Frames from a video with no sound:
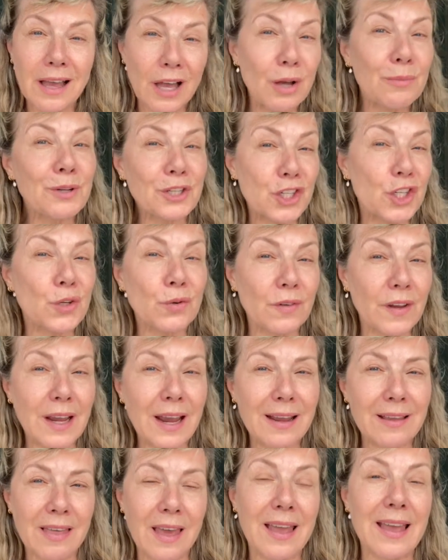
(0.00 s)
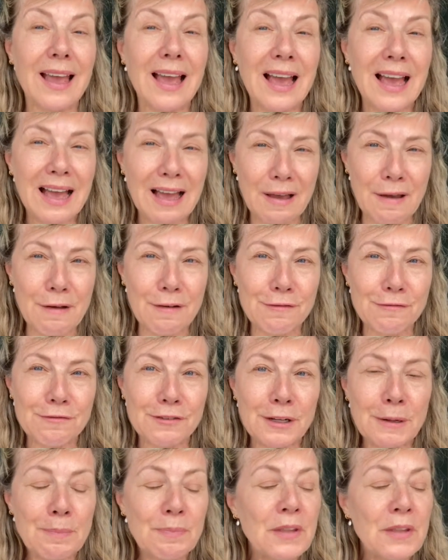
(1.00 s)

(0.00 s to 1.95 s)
how much UVA they have,